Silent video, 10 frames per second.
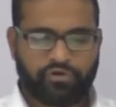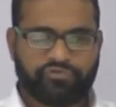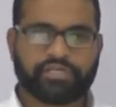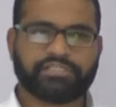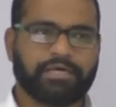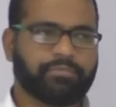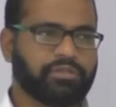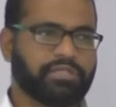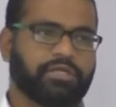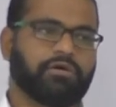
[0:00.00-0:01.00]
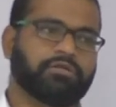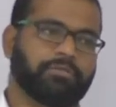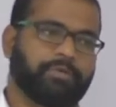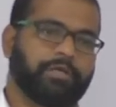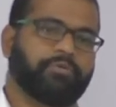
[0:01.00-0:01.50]
for example, there are
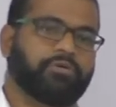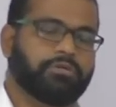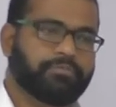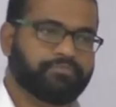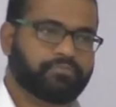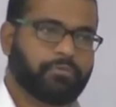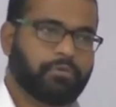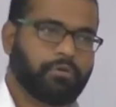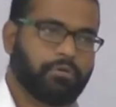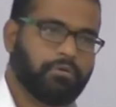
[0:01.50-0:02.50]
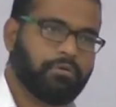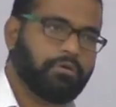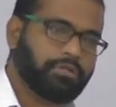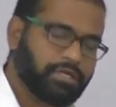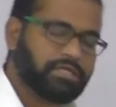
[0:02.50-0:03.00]
the people,
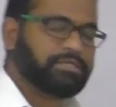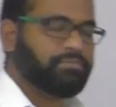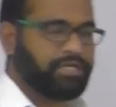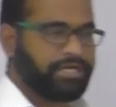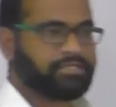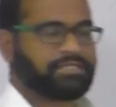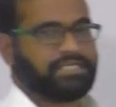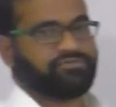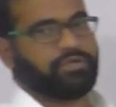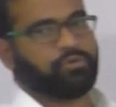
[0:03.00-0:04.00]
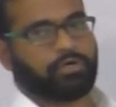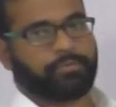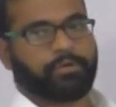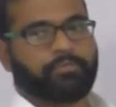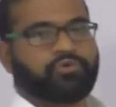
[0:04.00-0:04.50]
there are some leaders as well who
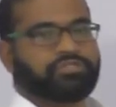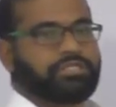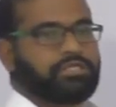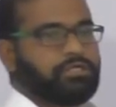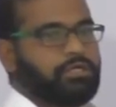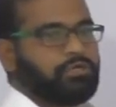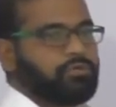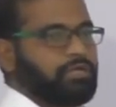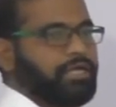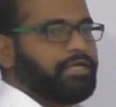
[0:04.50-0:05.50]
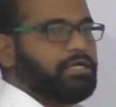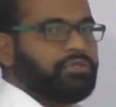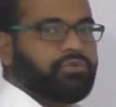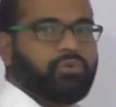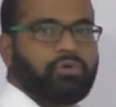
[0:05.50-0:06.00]
are proposing to write a
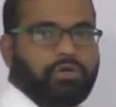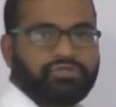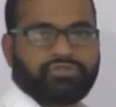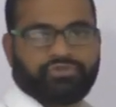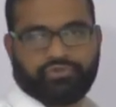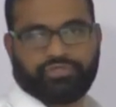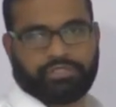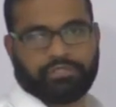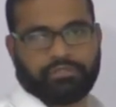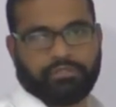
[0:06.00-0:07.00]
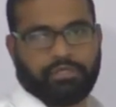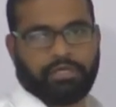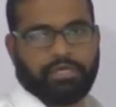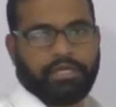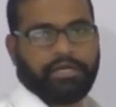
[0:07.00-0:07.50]
new constitution
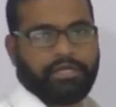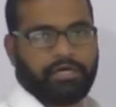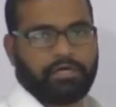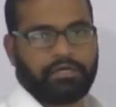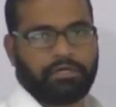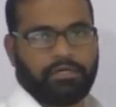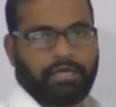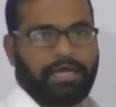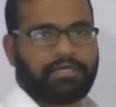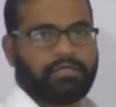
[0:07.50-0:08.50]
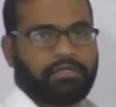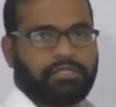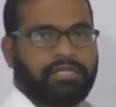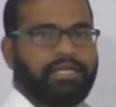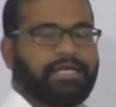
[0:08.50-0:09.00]
in India
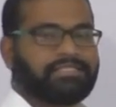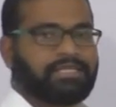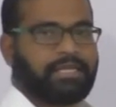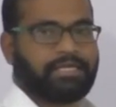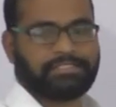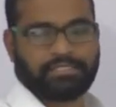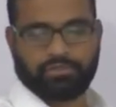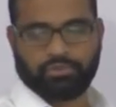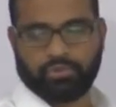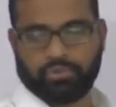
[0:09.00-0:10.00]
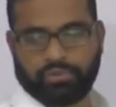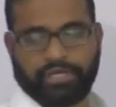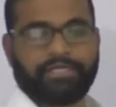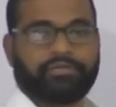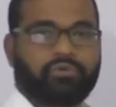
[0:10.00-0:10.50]
and the need has arisen to
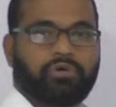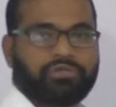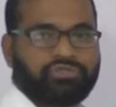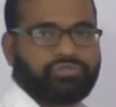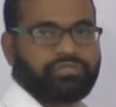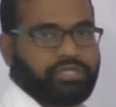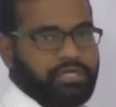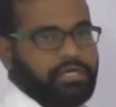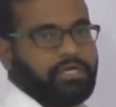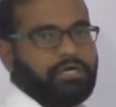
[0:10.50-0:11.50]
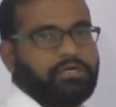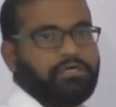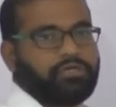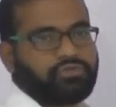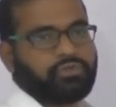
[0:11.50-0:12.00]
write a new constitution in
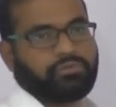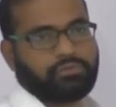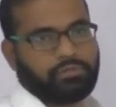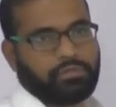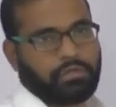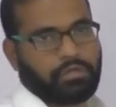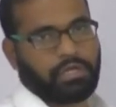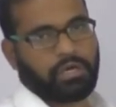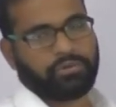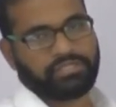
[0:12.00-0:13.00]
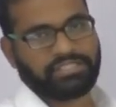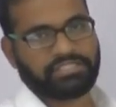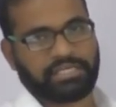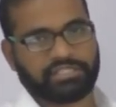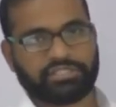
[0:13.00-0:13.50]
India. So now in
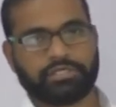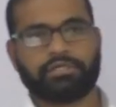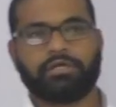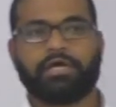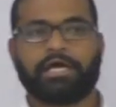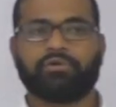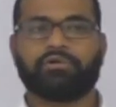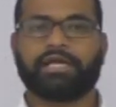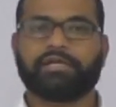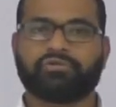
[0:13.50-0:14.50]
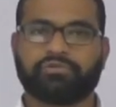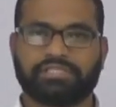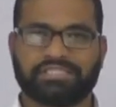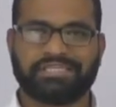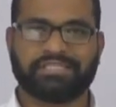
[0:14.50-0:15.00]
this lecture, I would like to
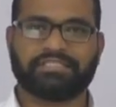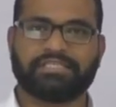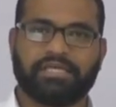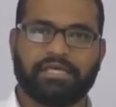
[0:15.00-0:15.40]
discuss